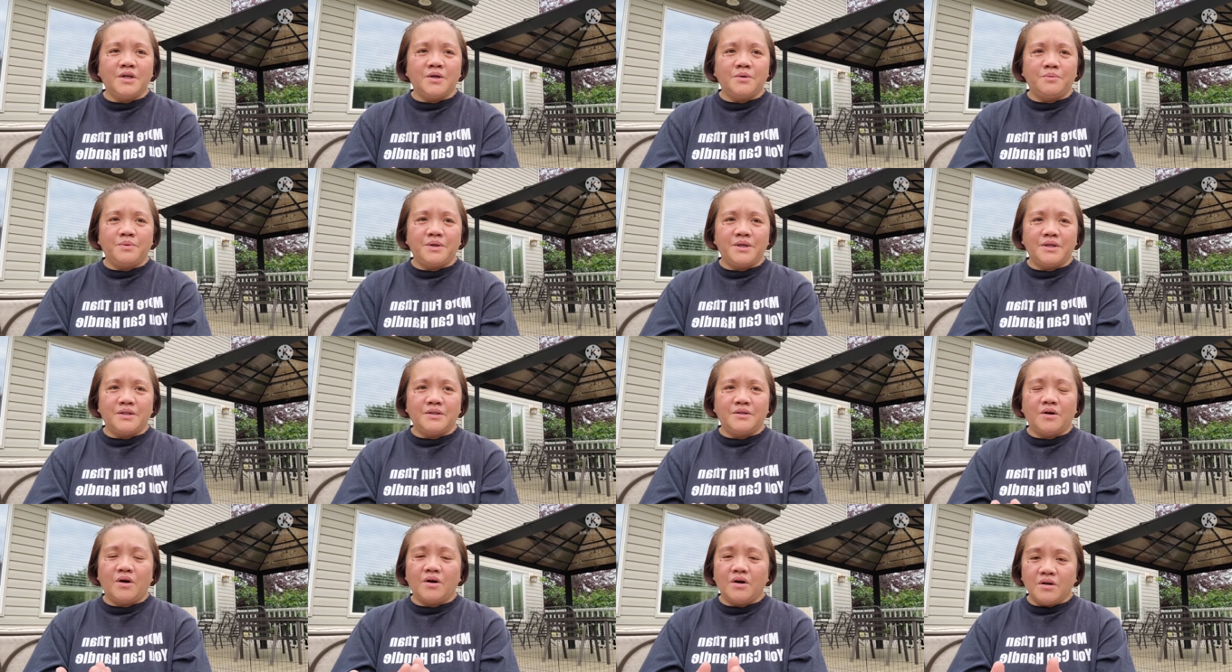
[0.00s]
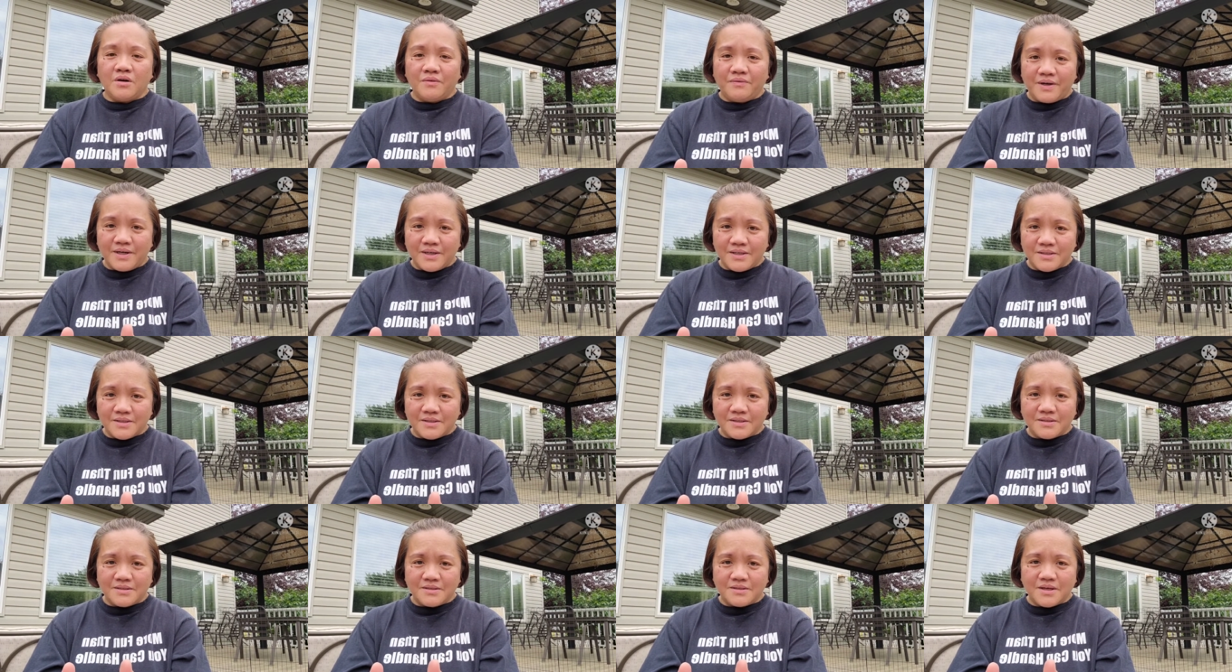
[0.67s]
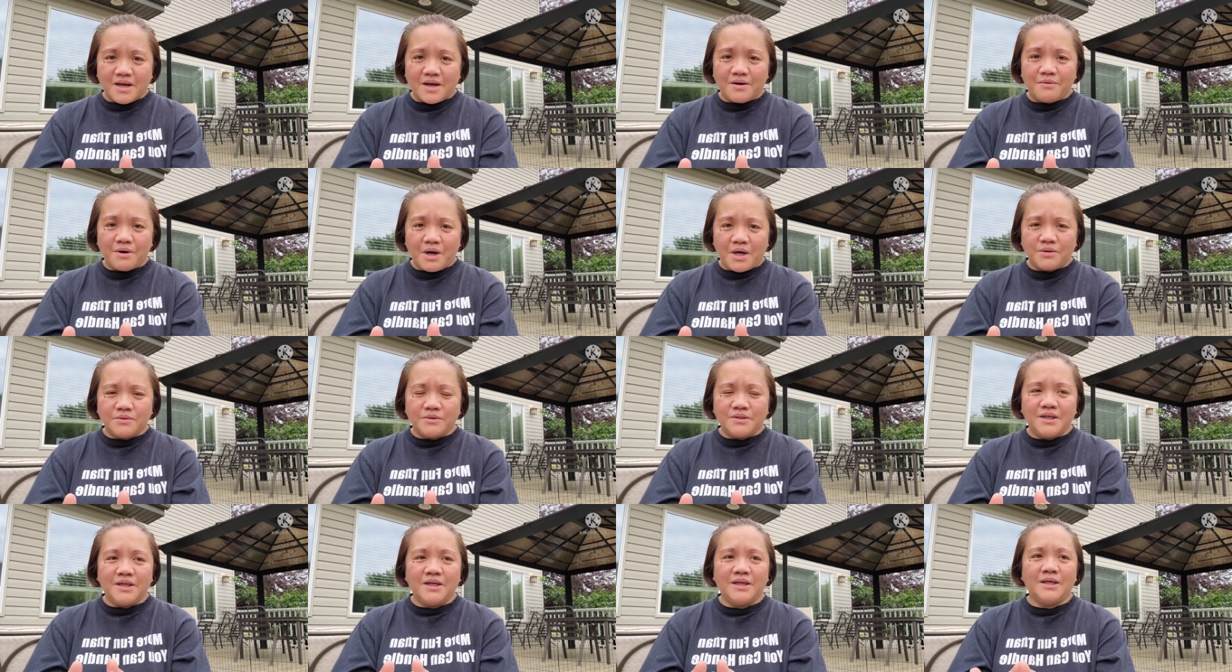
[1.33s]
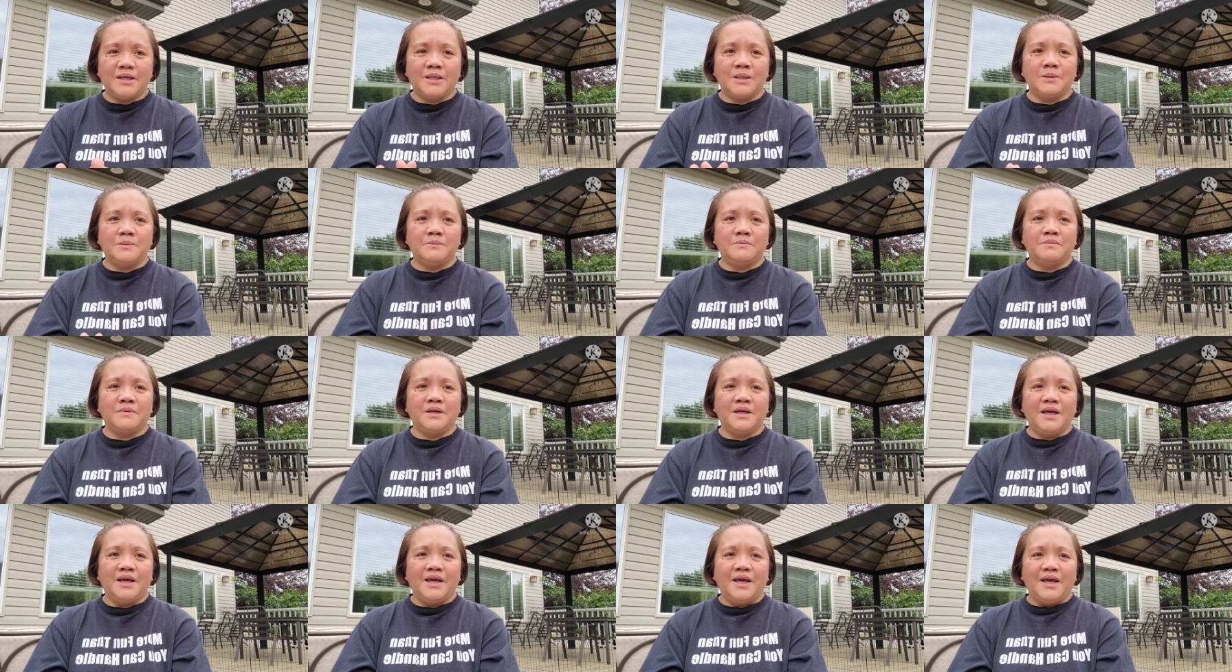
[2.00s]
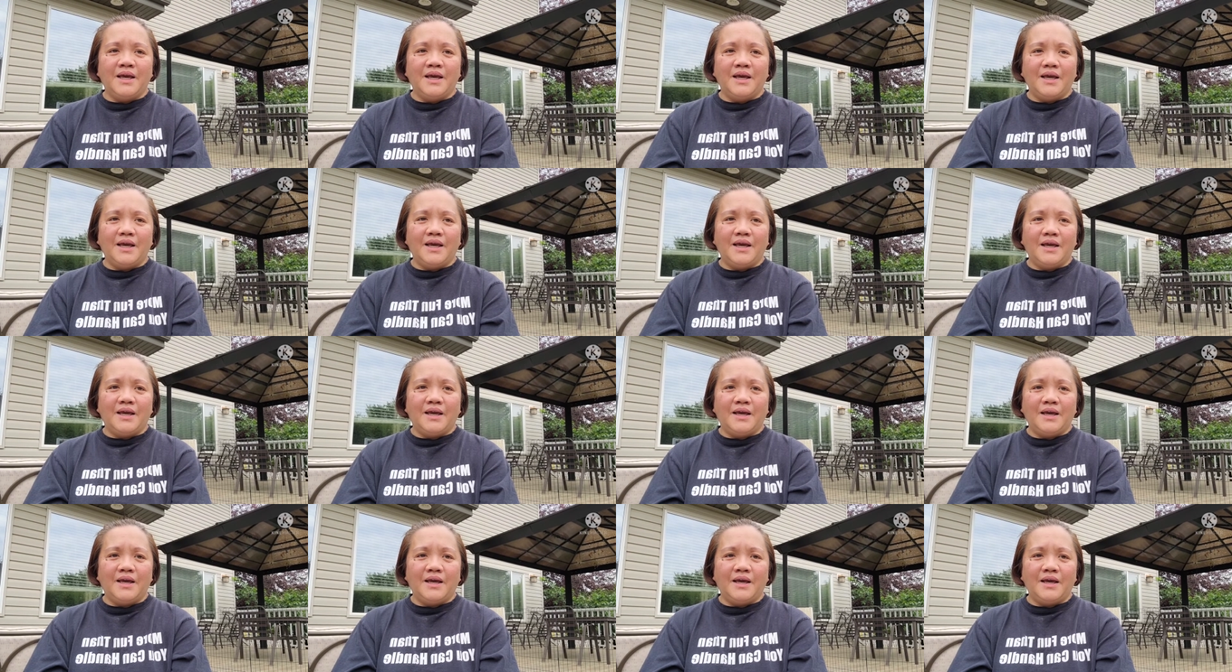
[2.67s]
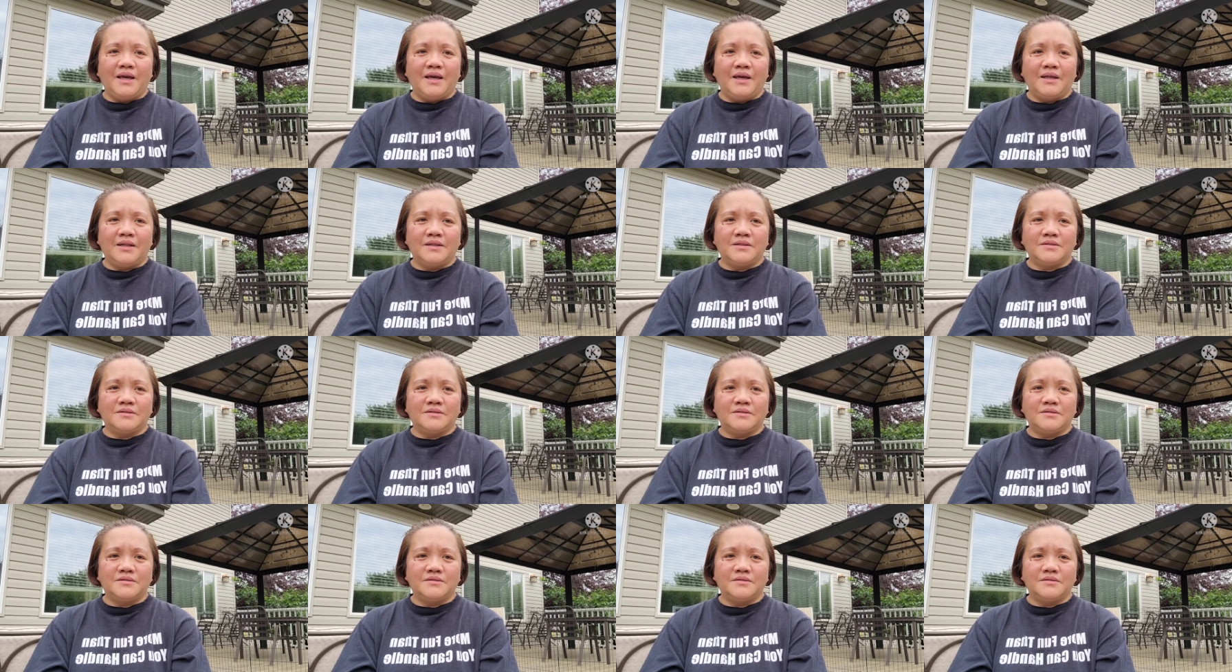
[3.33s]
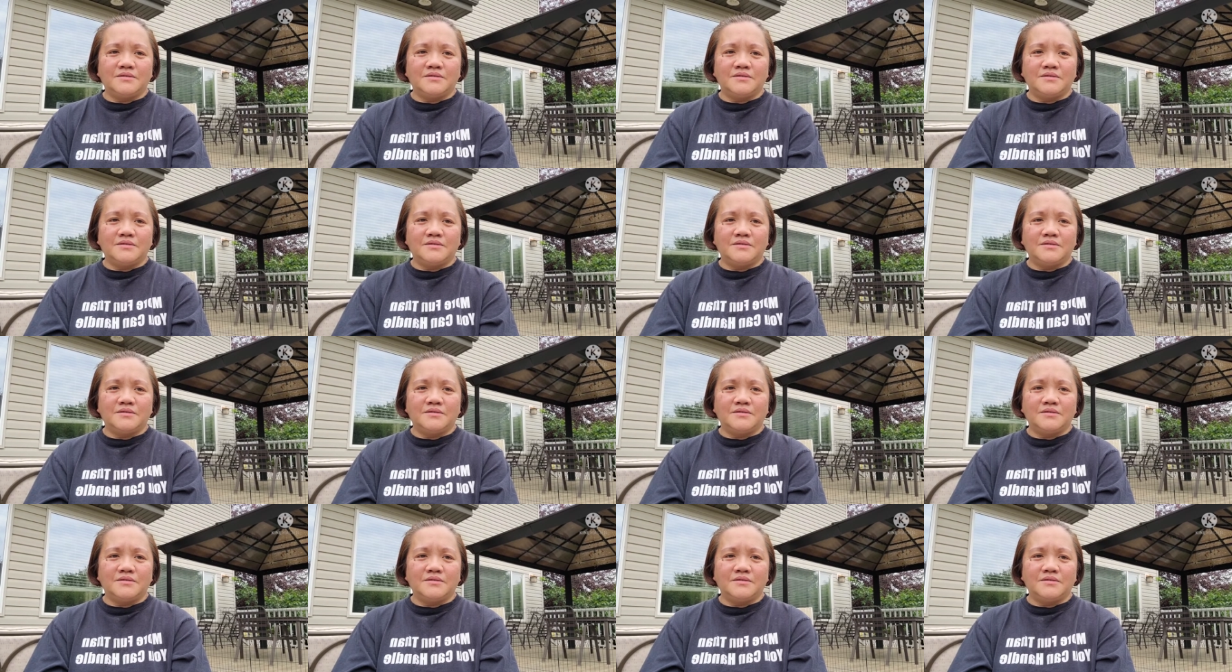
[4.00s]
with all of us around him and